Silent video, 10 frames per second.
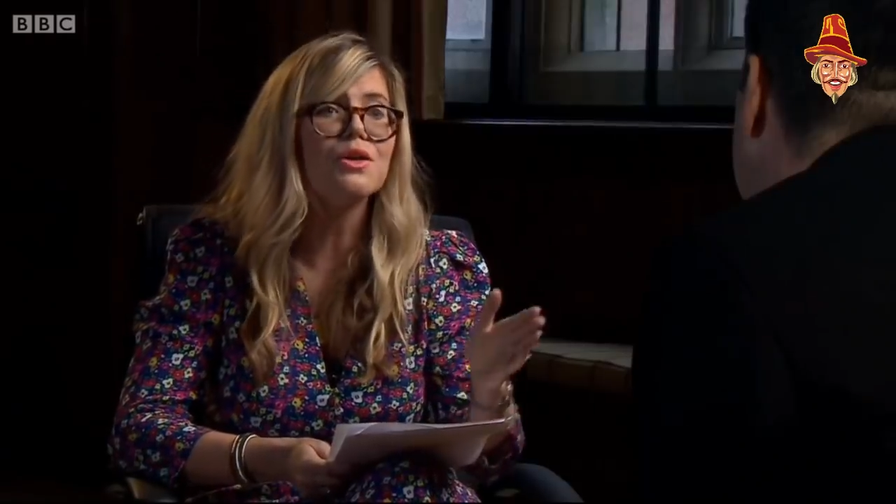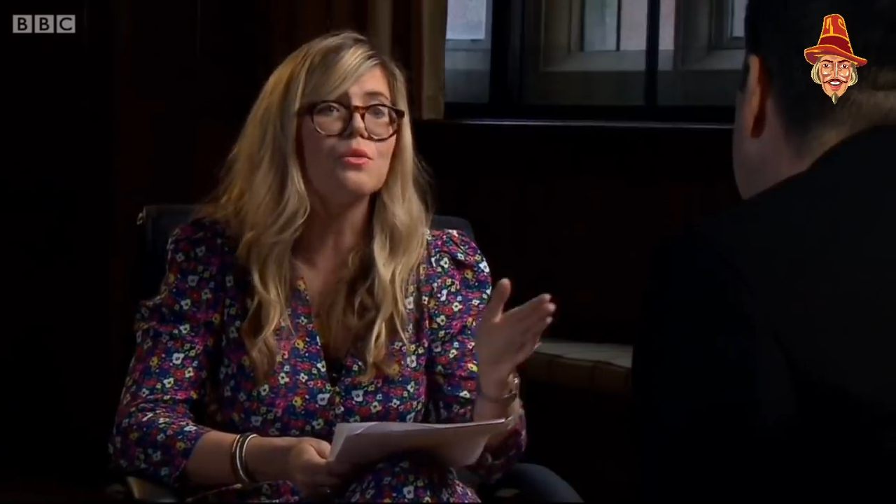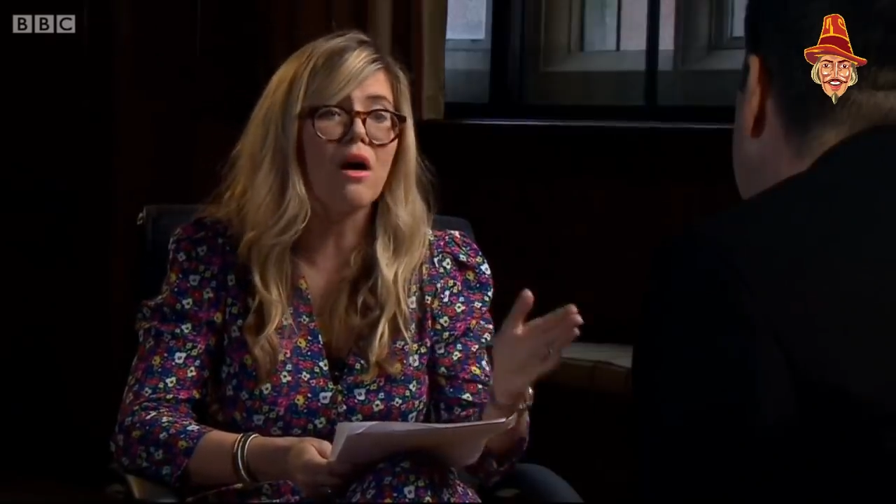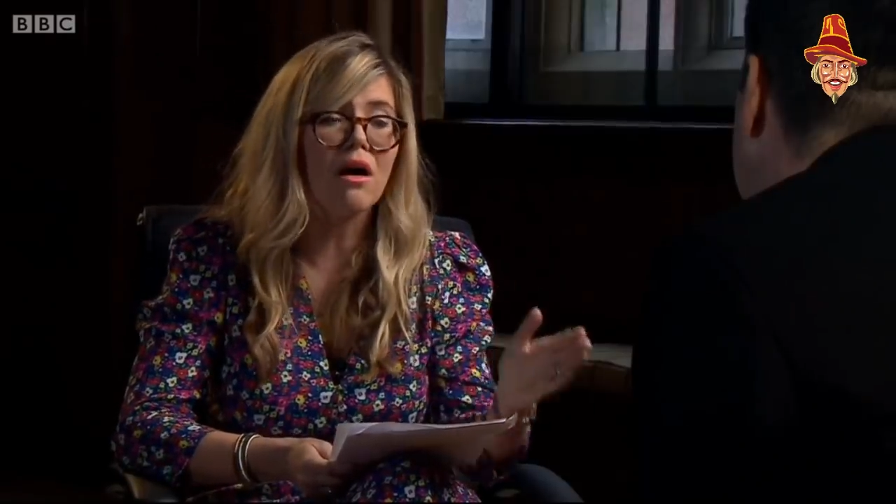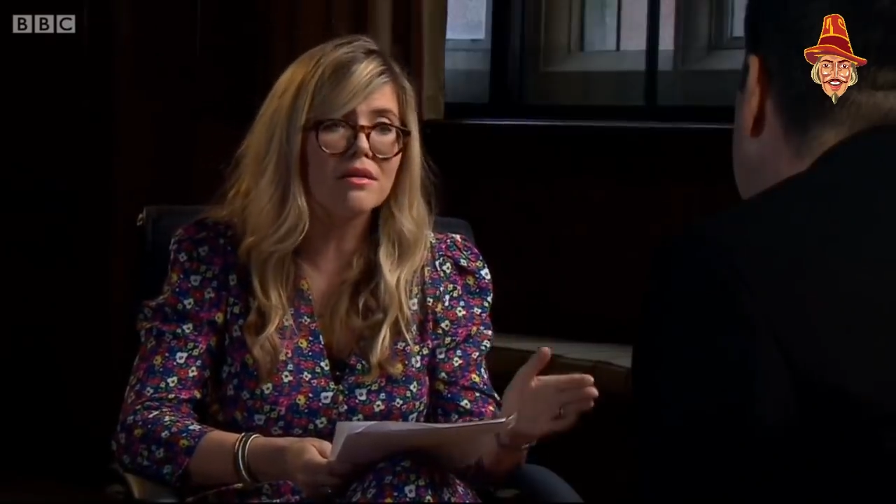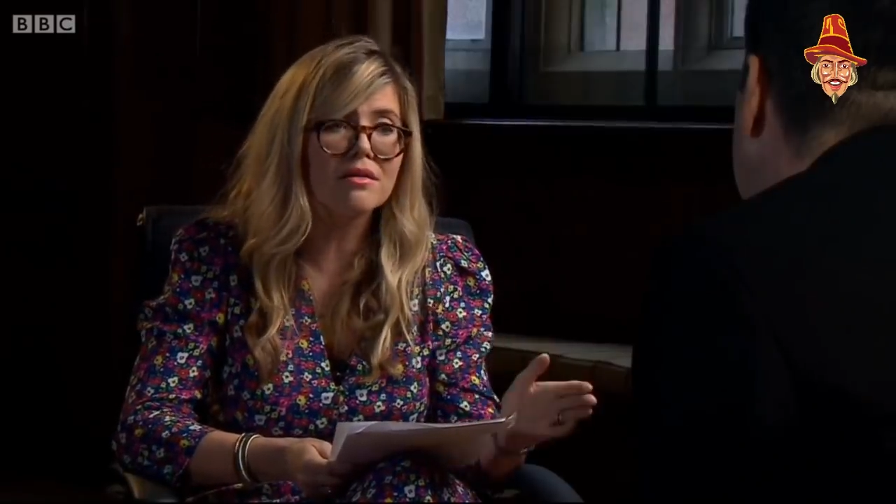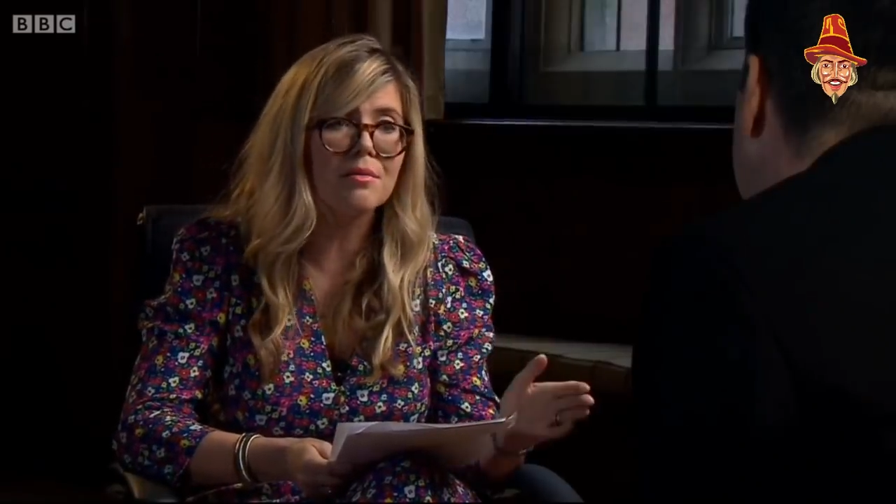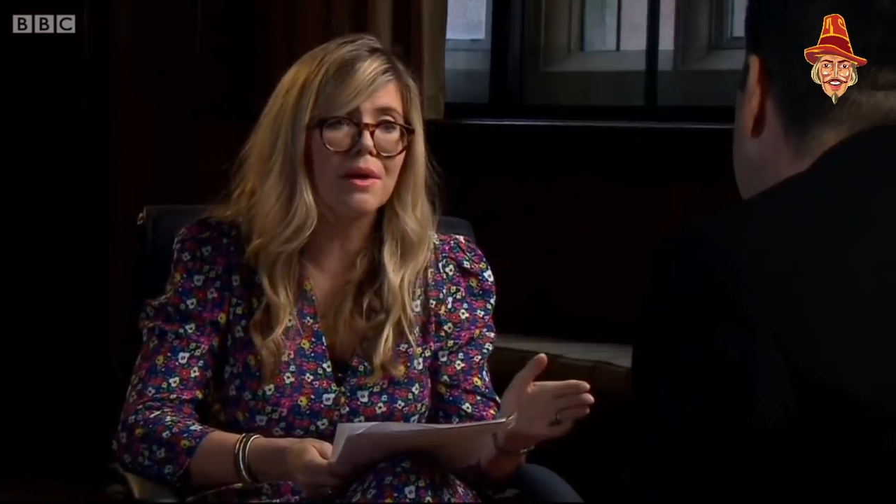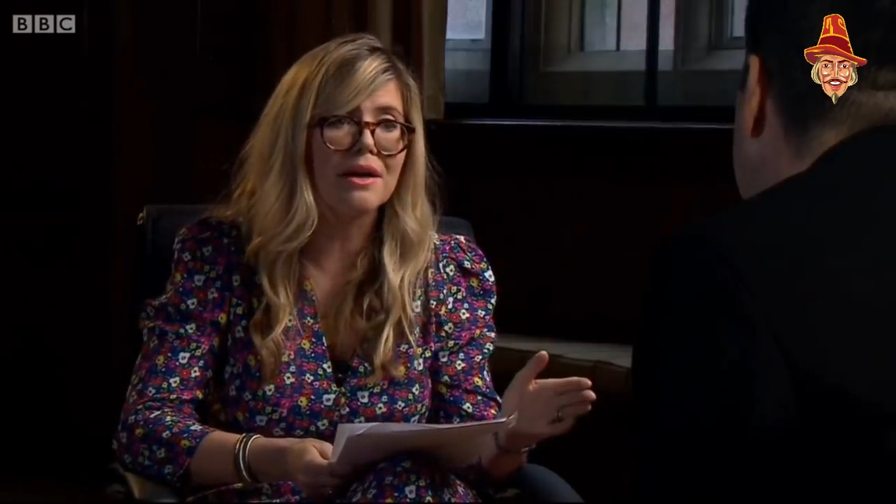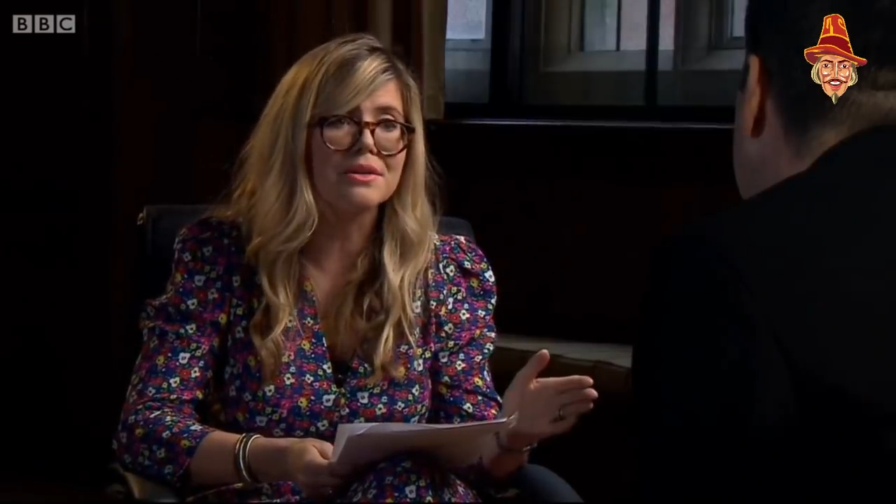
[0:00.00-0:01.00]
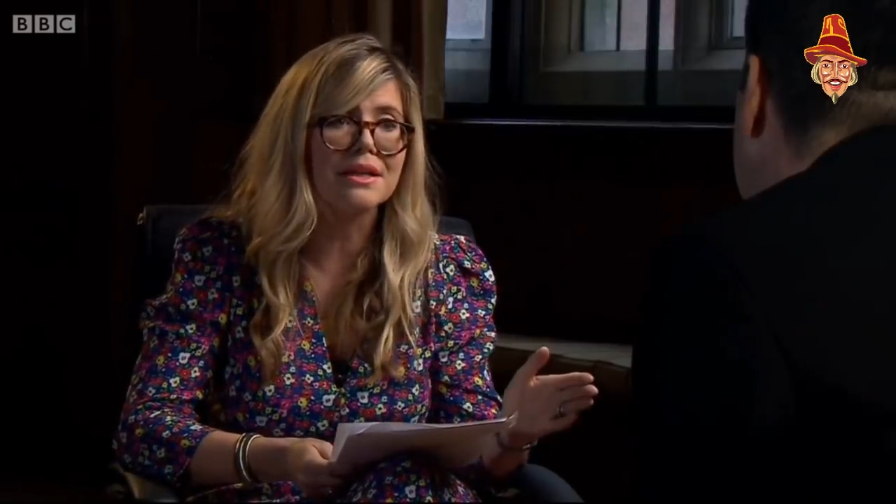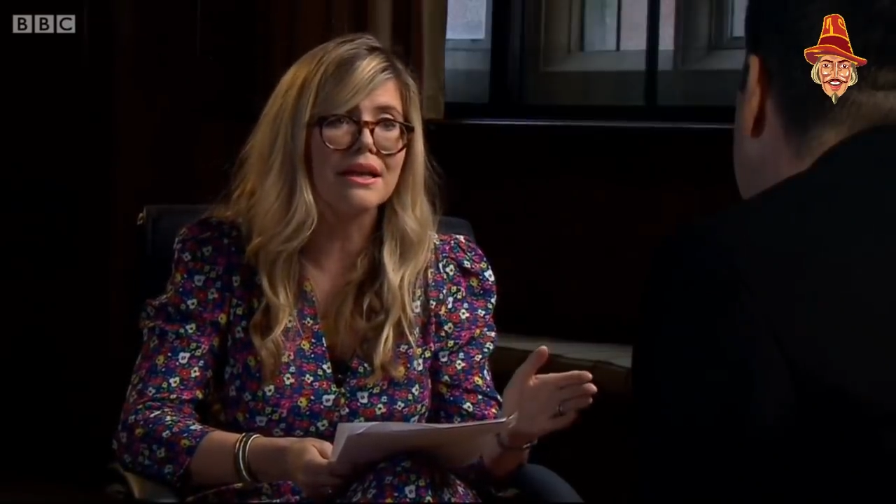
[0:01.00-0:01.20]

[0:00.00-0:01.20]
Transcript: you were asked about